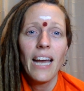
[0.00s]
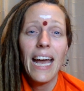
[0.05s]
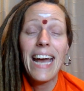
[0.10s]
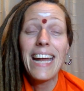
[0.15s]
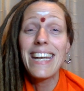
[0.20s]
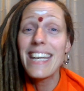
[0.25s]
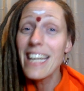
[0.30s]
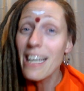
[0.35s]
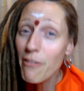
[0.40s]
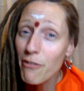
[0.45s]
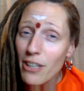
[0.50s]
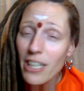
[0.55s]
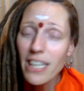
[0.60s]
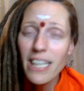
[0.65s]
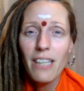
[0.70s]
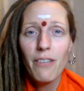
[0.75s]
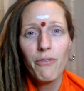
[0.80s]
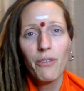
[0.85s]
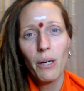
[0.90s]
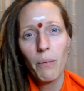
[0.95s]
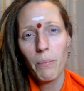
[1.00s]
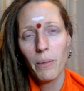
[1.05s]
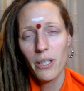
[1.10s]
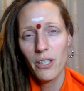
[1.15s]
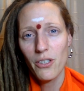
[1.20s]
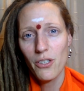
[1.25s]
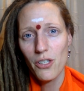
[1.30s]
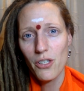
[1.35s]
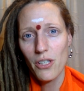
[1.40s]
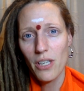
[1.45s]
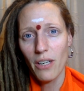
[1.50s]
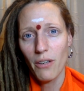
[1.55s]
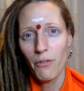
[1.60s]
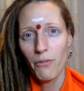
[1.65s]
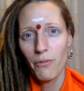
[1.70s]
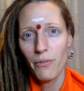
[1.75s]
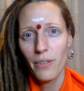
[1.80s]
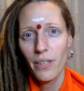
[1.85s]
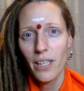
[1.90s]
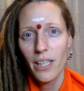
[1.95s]
And never give up on
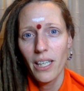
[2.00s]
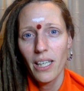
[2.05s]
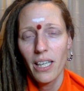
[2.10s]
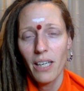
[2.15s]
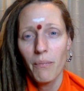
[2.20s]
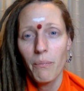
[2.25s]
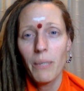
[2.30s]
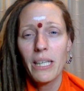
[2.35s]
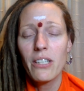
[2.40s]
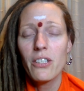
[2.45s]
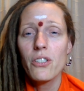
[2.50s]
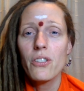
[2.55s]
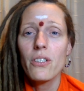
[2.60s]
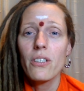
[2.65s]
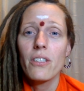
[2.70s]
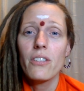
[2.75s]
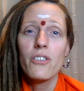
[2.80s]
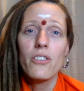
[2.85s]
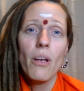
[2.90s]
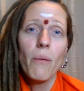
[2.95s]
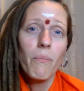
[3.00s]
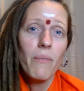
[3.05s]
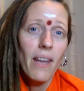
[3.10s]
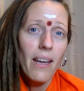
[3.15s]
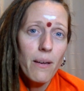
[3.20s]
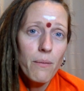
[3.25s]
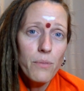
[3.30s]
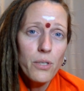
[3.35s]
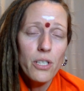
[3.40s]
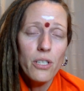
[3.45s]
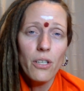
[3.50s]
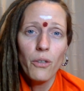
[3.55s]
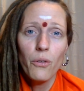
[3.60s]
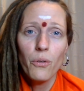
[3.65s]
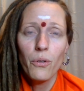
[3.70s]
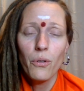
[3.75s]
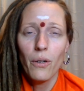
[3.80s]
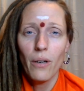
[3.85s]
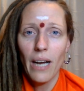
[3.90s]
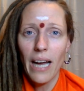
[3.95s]
yourself. Because sometimes
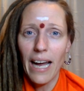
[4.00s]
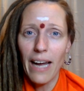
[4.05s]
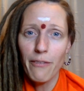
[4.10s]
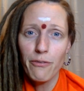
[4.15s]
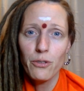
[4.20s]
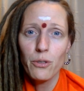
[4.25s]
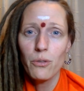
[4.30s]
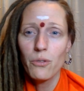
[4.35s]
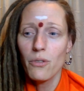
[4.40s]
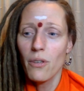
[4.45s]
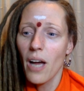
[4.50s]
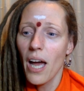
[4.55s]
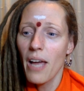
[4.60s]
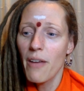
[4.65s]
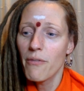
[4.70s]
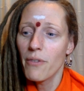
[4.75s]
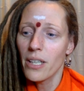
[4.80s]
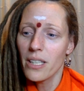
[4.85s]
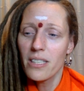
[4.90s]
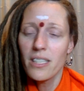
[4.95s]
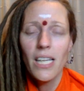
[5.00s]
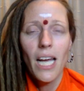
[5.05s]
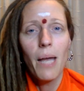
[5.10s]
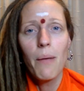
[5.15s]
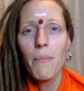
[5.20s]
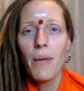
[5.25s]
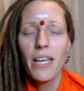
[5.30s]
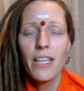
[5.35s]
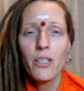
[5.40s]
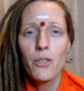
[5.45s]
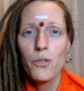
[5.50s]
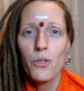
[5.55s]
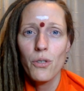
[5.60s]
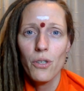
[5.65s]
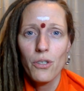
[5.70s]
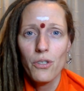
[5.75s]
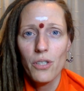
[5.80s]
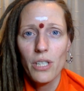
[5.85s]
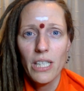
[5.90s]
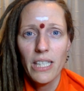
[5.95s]
you have to try one time and you
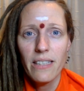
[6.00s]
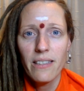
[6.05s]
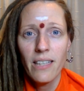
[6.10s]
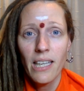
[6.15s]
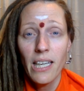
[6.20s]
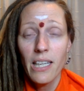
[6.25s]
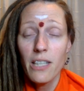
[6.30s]
succeed.